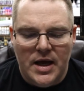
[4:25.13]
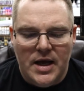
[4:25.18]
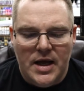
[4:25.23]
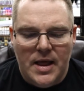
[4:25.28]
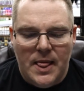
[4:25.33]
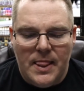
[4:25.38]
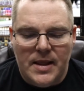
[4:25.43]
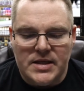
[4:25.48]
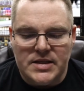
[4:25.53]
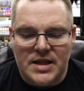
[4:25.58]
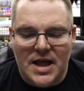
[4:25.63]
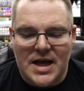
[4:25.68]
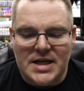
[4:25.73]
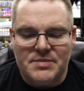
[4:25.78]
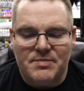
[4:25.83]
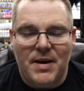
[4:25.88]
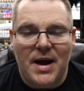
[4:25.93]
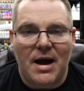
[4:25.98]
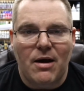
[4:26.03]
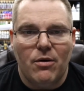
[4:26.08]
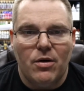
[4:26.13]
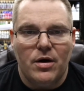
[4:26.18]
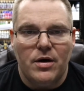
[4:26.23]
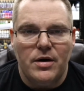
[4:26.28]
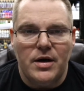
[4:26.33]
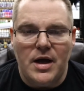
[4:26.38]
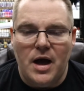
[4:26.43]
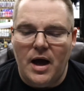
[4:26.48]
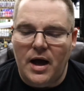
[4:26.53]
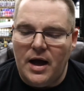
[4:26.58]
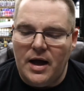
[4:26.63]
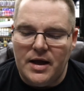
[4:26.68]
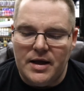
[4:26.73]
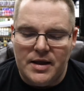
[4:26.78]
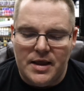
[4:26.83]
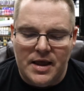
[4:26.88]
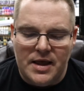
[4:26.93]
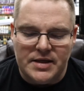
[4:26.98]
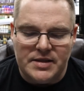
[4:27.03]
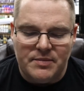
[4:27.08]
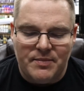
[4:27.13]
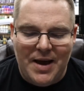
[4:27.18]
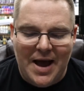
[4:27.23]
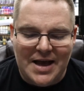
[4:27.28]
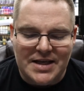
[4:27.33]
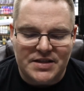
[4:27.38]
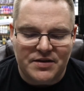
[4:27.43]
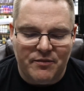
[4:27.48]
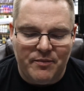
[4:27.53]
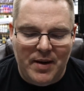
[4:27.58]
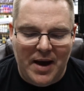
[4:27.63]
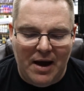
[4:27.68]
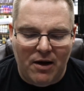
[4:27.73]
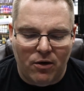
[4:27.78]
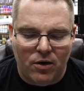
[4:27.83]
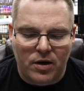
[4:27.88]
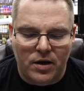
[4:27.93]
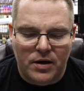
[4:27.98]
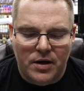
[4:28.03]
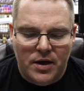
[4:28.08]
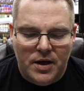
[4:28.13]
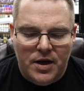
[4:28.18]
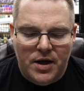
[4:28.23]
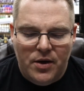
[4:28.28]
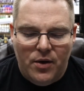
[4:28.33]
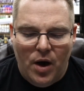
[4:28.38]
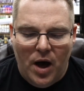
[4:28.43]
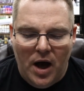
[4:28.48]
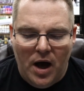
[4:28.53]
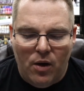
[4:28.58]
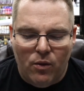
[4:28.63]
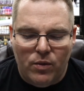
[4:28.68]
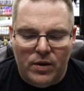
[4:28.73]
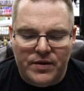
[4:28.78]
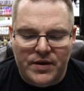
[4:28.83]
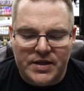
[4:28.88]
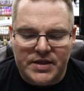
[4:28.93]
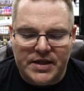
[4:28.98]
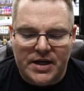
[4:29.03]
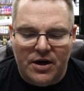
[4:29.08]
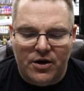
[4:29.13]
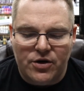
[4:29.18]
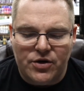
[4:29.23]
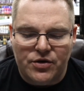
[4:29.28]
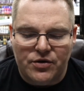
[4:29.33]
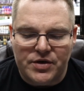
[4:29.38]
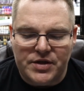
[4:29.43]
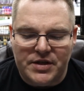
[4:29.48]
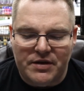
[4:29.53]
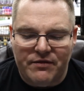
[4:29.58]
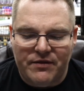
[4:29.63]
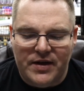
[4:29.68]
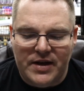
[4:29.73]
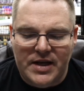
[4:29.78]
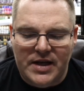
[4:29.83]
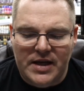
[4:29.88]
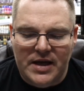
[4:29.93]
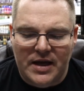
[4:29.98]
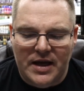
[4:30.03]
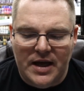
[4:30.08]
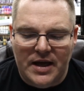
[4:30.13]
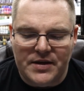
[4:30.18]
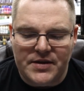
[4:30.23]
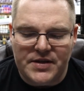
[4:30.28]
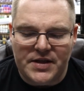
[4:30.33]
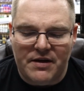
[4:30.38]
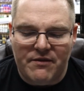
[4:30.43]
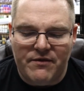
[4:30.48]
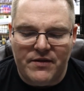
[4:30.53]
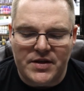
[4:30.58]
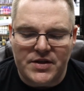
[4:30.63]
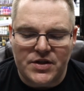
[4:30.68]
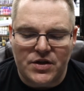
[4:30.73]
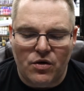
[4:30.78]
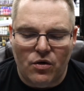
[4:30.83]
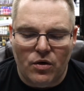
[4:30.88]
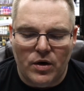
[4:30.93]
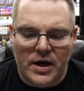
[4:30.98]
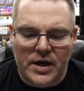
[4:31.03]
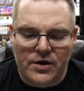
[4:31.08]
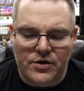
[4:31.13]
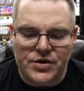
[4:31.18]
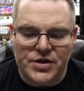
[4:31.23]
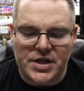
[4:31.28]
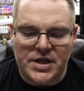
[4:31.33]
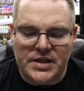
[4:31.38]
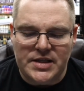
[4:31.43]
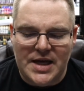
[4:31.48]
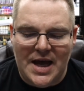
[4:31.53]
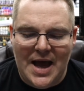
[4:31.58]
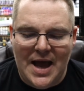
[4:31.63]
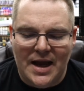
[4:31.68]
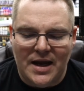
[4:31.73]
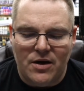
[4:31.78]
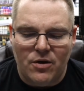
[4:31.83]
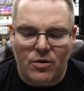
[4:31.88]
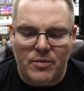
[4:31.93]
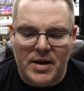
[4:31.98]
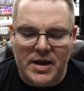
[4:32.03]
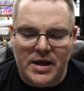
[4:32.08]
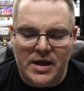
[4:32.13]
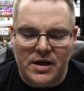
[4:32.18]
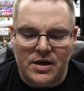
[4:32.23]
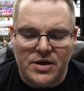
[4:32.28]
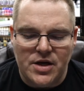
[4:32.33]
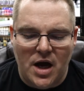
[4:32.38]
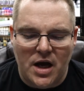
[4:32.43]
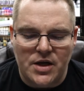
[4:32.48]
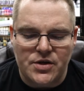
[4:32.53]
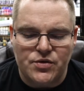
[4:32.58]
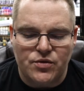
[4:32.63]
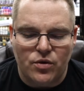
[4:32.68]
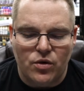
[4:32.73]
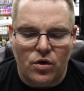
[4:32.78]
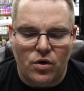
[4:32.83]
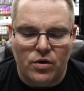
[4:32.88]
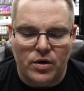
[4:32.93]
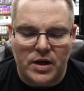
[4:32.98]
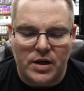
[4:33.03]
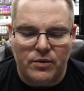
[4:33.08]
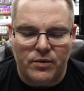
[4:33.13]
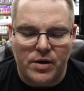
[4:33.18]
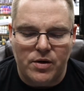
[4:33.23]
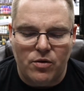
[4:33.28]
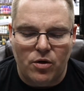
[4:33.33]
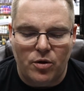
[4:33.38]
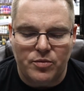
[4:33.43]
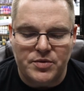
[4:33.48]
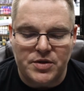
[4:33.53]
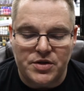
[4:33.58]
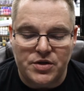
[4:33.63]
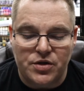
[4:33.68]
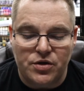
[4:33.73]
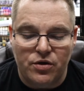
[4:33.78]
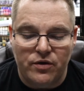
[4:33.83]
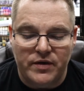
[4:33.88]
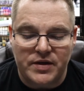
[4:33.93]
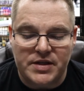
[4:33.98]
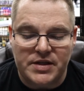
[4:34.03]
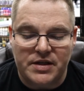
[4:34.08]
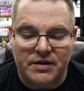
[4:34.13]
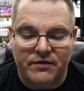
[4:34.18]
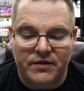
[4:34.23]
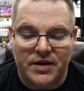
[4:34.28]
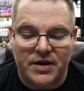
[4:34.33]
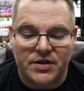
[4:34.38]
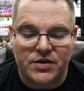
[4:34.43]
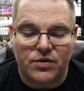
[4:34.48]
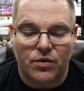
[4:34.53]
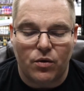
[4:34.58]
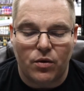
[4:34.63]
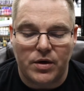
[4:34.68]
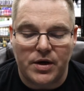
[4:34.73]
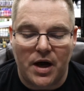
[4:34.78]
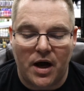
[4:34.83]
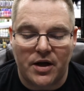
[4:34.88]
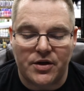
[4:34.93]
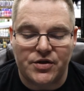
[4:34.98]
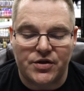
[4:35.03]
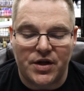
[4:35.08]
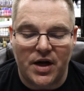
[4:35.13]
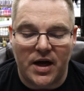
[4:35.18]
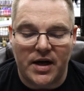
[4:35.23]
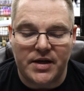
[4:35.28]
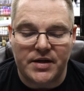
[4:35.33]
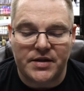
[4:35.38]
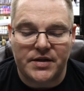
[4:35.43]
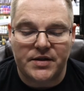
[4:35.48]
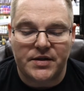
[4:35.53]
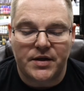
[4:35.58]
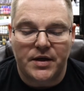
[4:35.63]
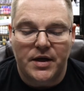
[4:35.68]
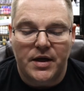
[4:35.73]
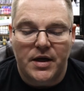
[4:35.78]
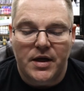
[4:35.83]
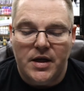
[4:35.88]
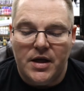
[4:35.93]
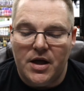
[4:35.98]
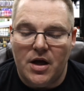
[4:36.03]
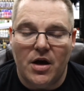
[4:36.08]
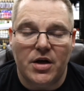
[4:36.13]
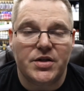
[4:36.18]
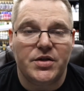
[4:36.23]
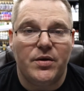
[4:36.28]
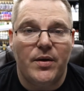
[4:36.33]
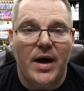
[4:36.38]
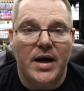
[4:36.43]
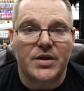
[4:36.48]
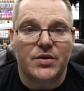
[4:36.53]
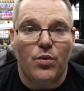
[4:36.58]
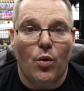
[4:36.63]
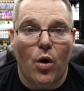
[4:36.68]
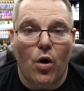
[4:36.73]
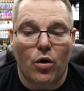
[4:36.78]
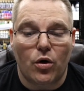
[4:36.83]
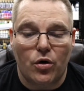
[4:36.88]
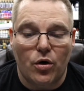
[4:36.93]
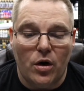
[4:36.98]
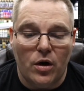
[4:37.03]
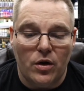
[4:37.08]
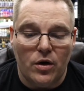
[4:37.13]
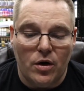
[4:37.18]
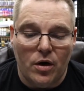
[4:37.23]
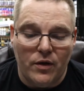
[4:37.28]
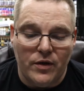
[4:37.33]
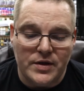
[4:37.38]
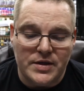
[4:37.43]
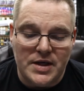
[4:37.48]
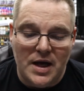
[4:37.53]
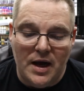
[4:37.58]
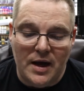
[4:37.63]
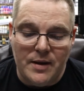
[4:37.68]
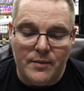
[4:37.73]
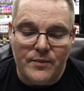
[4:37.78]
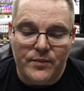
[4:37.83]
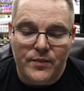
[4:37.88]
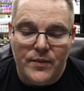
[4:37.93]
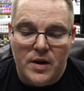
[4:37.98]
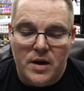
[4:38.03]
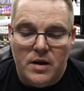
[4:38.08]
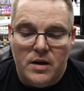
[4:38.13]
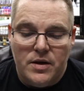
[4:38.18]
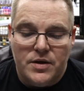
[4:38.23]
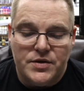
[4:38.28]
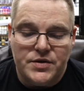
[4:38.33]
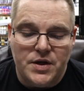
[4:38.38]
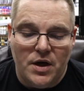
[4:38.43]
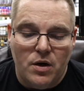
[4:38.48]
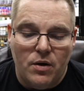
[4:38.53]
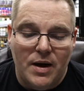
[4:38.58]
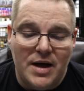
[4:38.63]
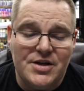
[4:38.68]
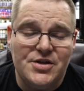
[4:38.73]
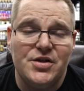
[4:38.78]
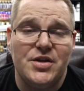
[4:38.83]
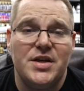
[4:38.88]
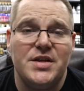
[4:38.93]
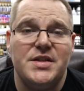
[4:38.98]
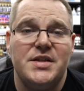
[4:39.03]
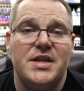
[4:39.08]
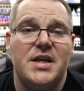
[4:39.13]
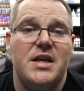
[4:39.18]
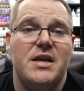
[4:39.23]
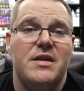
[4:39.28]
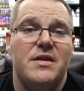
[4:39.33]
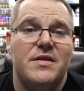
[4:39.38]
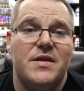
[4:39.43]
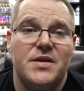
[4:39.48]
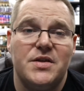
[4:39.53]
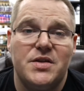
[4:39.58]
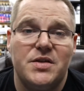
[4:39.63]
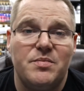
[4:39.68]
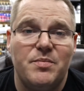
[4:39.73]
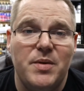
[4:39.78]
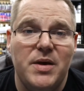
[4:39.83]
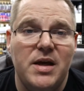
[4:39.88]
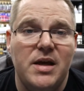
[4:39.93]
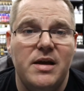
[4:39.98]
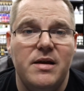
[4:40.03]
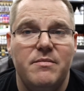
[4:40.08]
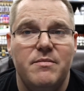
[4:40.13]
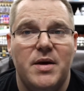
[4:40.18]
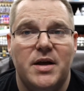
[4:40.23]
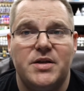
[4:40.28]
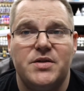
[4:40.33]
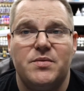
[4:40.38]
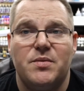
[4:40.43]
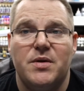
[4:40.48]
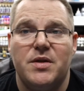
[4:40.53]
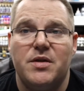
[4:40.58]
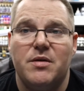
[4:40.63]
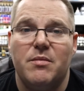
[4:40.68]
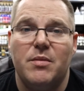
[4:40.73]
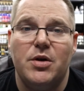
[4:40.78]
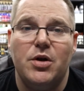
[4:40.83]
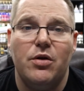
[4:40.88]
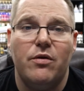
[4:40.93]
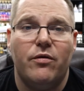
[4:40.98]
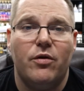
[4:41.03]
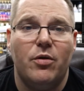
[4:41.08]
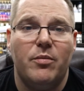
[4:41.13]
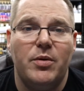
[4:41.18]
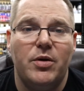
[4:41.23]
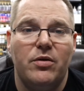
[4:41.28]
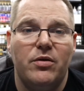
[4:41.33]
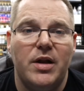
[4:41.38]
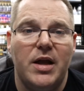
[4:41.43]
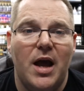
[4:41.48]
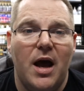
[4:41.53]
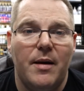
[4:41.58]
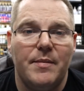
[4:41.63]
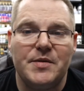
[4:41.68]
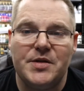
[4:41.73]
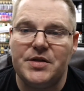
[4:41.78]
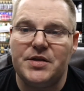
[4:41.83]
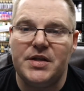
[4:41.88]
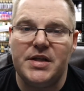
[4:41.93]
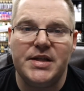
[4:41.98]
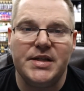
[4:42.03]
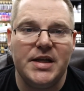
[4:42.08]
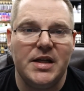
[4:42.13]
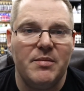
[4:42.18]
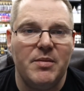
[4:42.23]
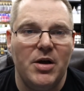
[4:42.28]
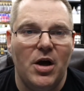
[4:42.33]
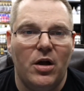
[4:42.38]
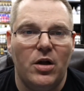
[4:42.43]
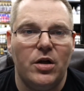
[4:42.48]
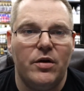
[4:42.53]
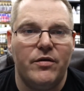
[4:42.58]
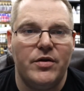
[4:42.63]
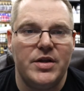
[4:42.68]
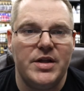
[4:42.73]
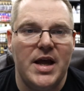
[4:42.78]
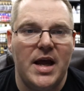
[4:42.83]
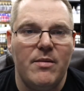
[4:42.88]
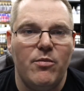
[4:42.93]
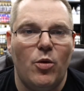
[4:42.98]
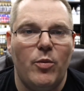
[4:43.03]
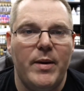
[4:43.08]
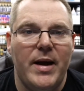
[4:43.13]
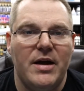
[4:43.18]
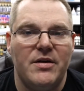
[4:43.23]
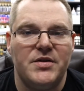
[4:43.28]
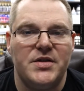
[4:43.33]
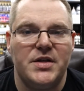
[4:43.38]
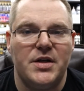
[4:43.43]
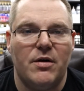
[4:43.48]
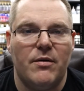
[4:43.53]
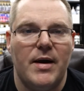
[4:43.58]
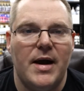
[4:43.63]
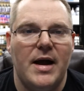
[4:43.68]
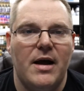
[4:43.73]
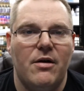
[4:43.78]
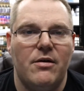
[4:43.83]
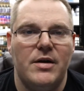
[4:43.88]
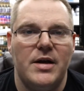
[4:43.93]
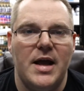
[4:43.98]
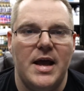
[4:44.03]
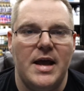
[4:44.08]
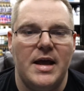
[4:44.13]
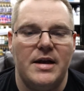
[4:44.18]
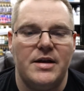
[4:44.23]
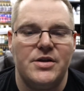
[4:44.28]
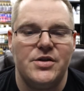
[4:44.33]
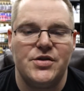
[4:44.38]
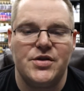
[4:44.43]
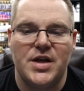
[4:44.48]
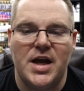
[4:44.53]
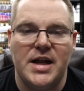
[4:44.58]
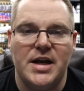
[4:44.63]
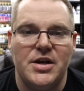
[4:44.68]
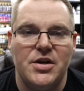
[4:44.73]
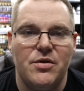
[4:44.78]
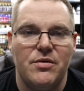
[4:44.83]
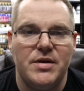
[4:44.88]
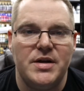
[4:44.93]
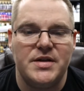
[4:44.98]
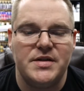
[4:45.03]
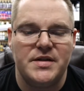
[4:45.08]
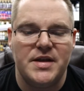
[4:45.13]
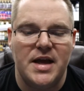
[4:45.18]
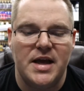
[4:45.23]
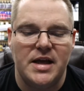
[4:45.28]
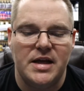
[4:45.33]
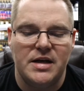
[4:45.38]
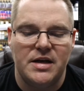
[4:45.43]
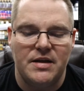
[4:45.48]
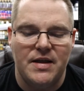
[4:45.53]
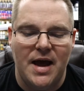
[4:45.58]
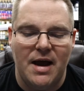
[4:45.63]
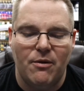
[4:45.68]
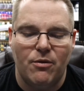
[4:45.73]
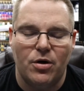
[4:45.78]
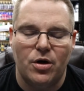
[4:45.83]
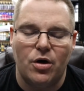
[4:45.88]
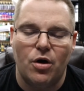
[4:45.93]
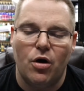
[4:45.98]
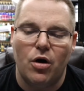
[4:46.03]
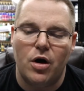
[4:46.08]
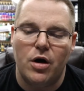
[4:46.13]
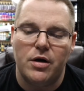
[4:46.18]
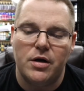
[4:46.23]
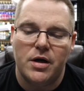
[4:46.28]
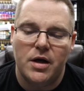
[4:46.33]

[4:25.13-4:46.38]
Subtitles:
His last power is a passive power. When this character is defending against a physical or energy attack or making a dodge roll, it can reroll up to 2 of its defense or dodge dice. He also has Wall Crawler all the time. So as you can see, the speed mixed with the maneuverability options, he's going to be all over the table bouncing around and just kind of doing his thing into that regard.